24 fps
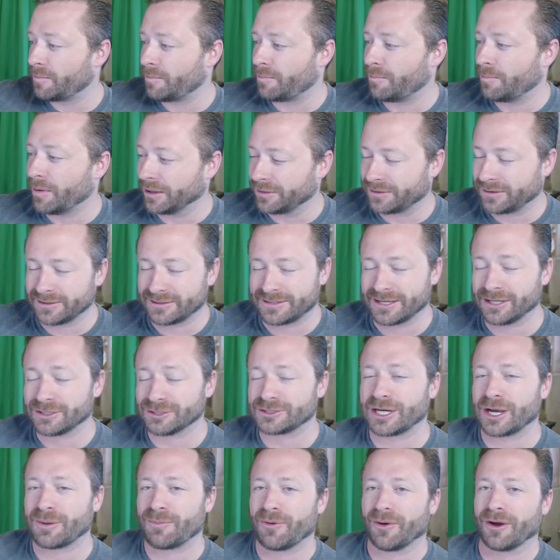But the
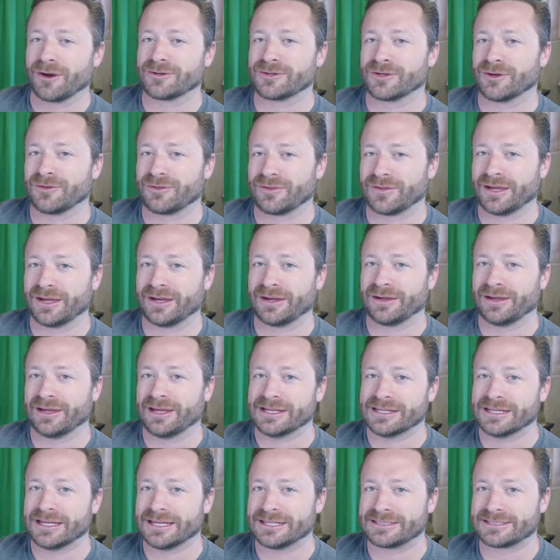Telchek Puerto thing,
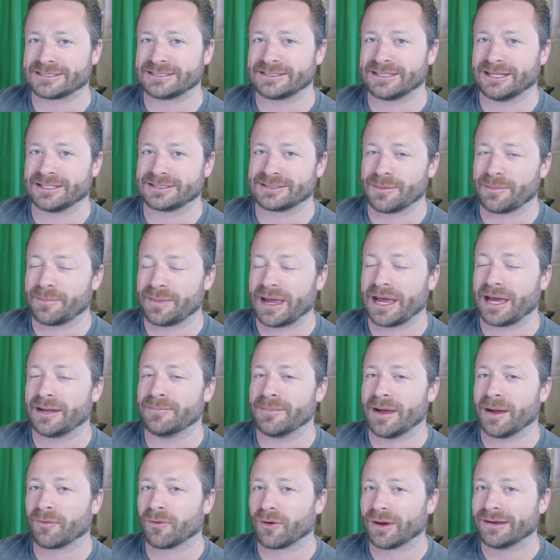it's a bad
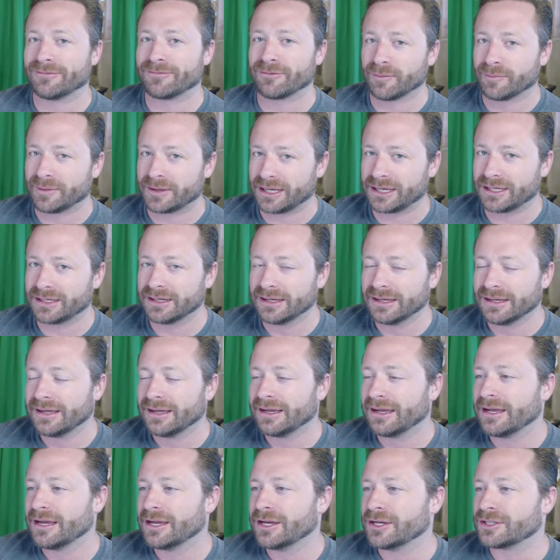memory for me.
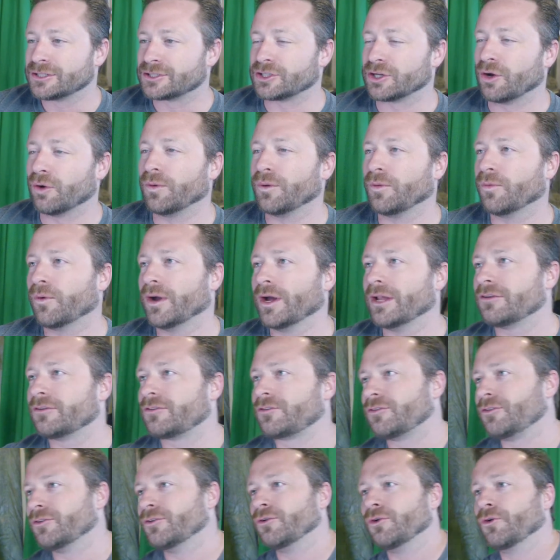So we went
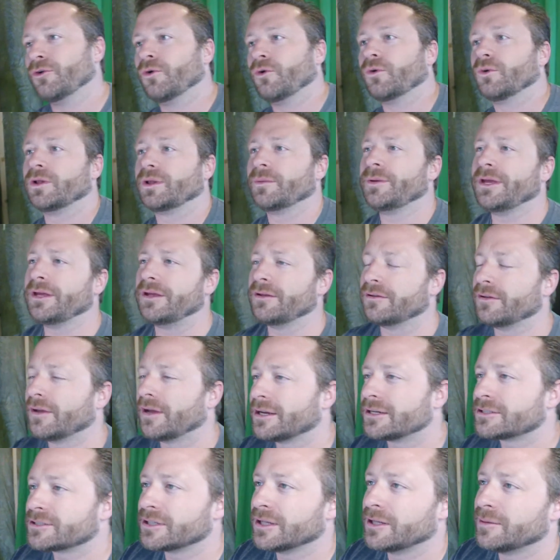to let
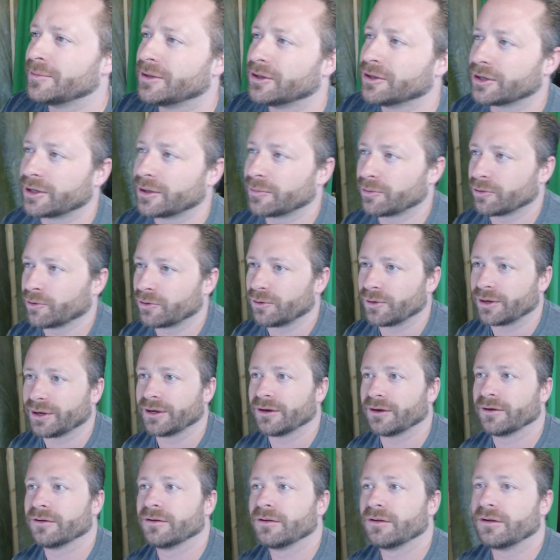me look it up real quick
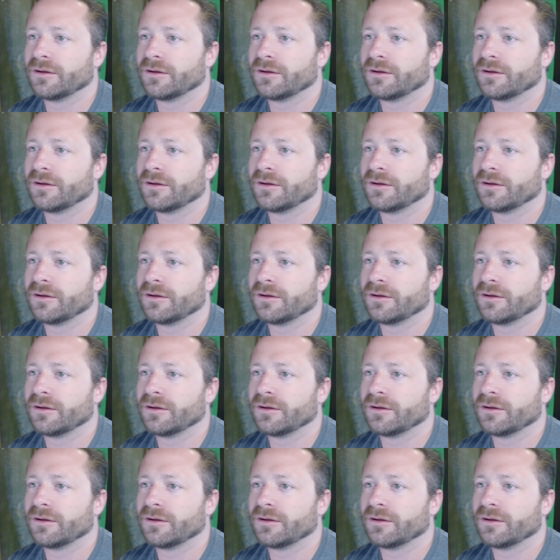here.